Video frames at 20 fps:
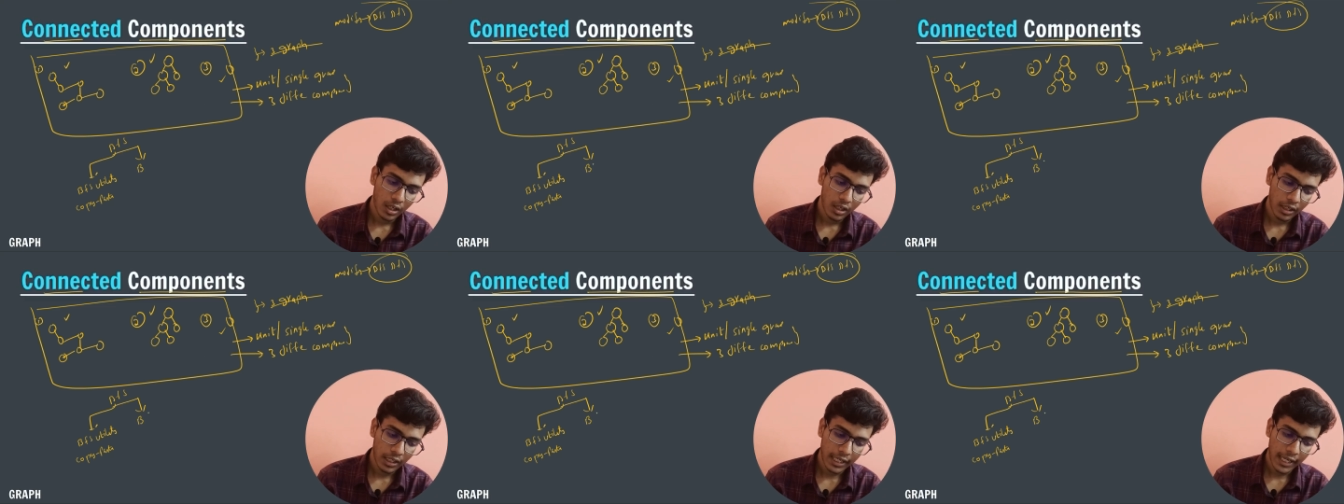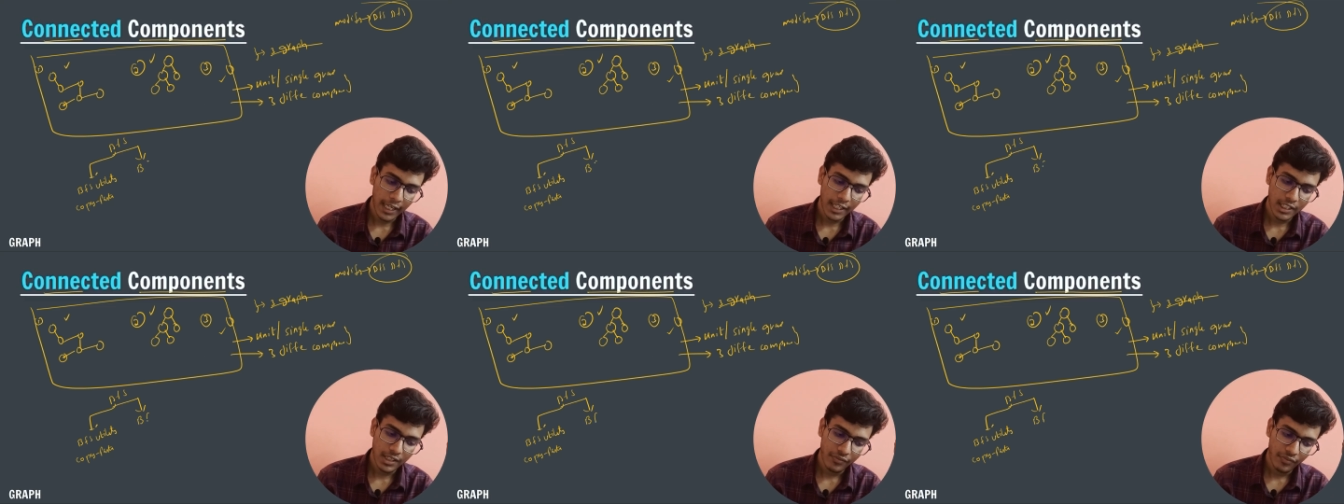
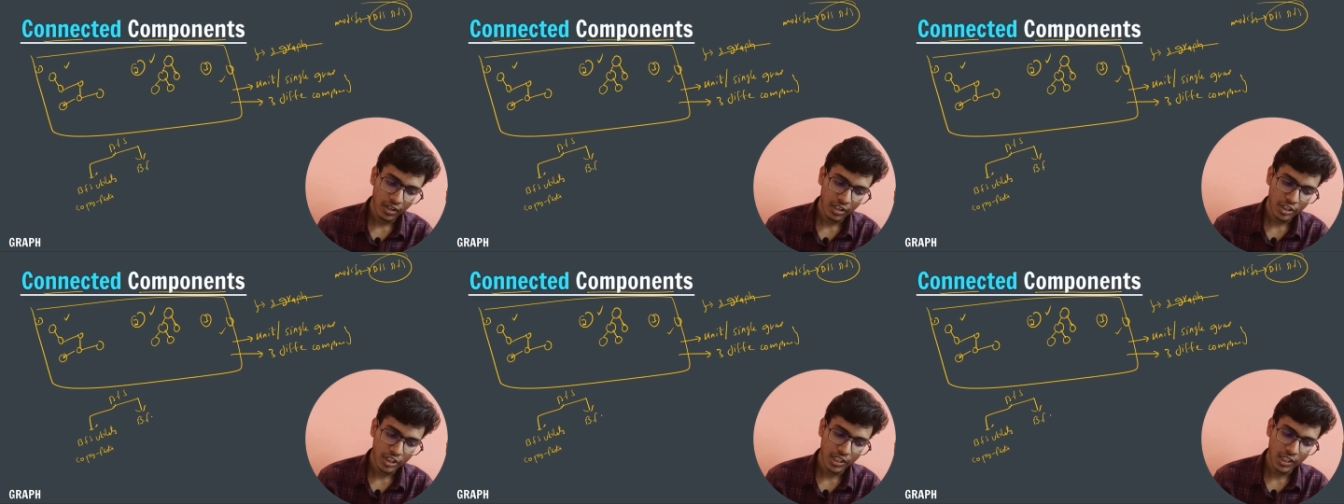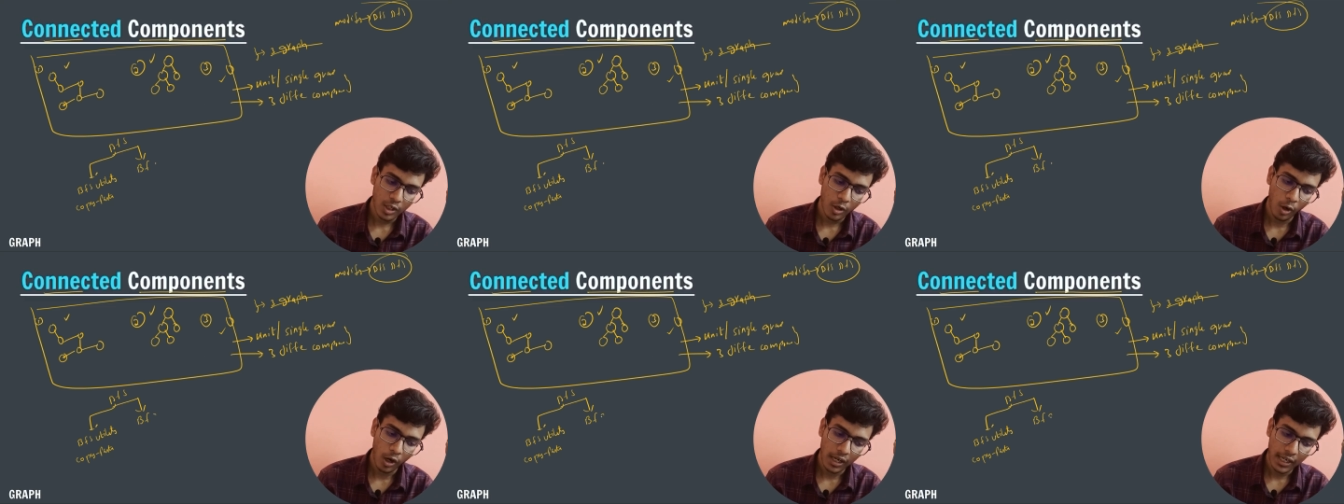create a function
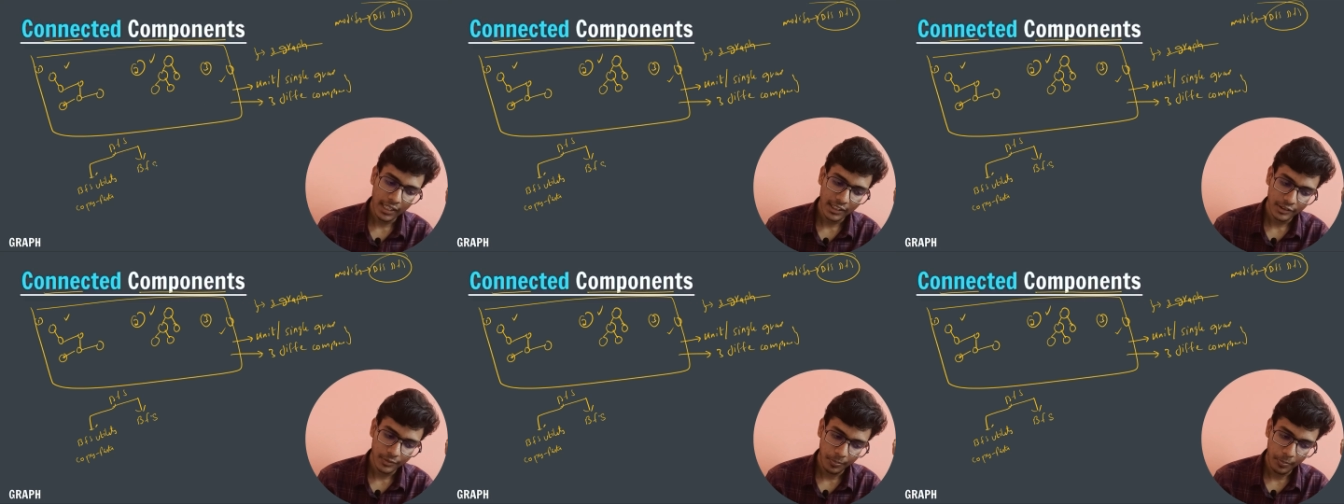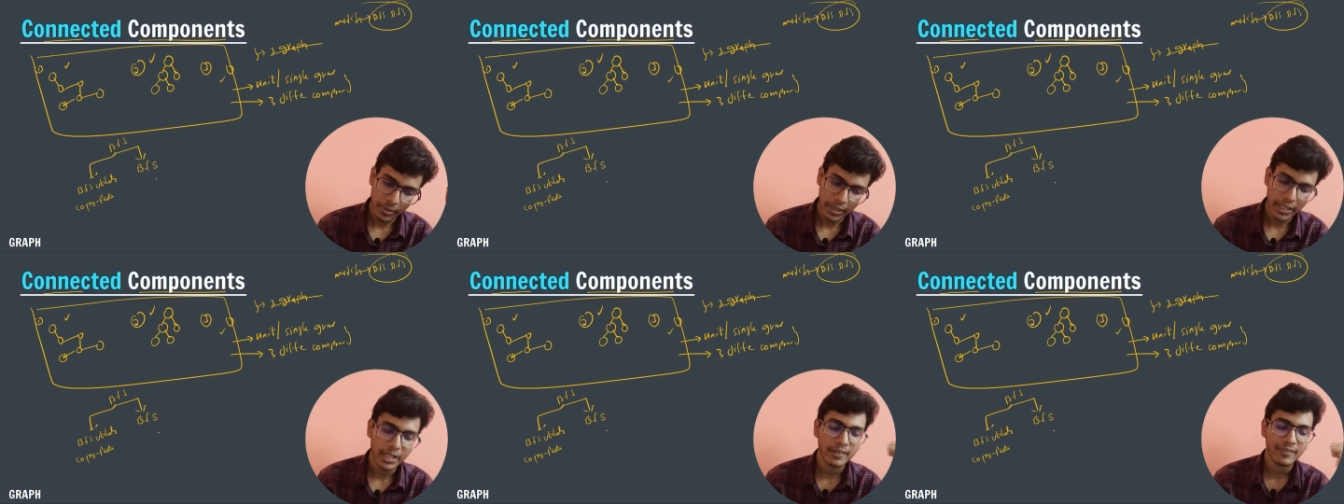called as
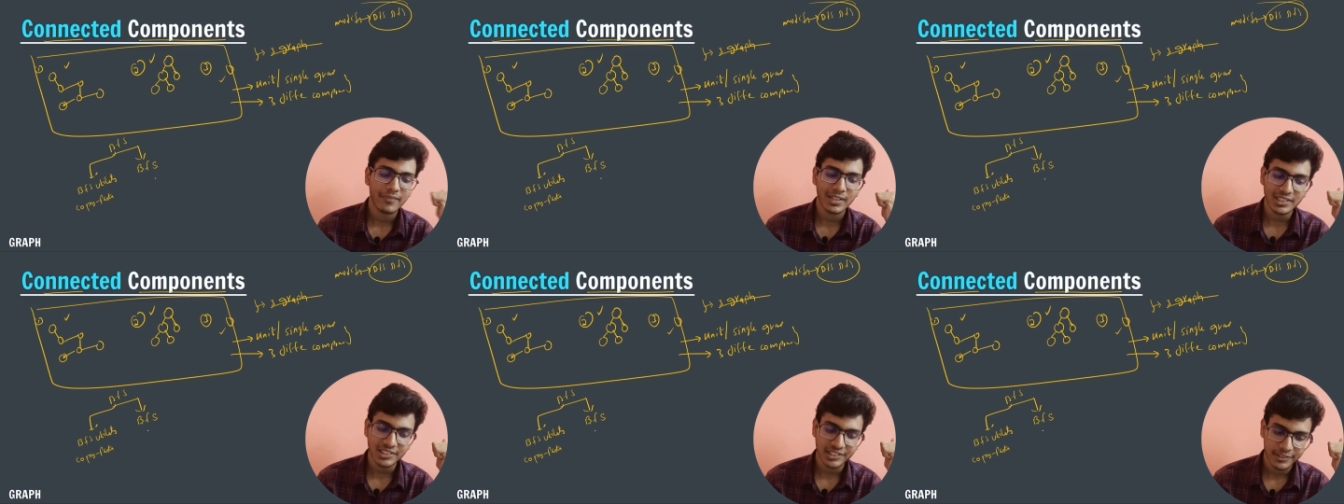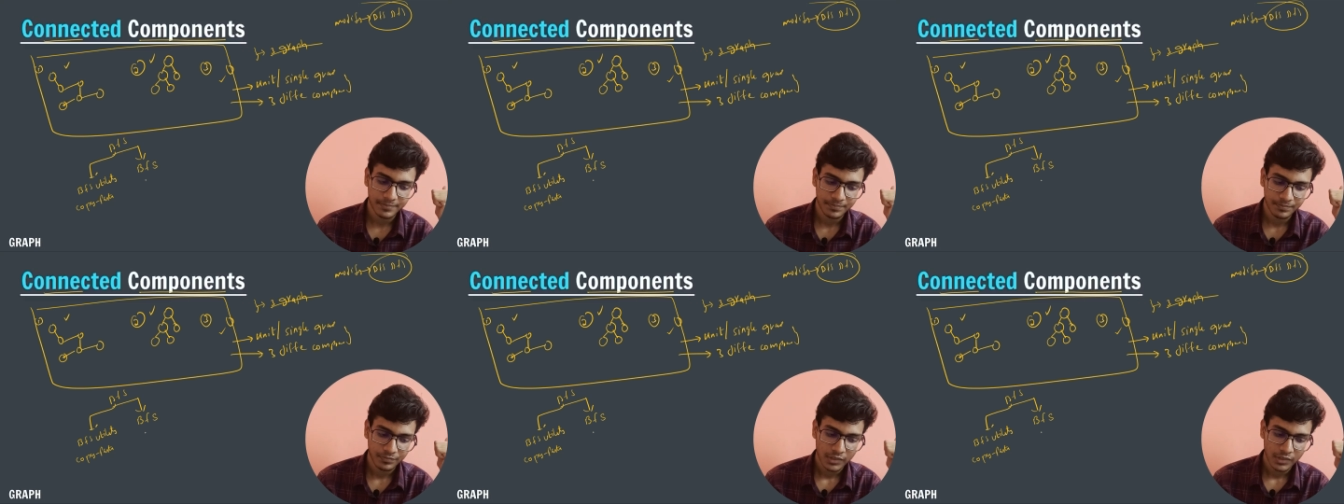BFS.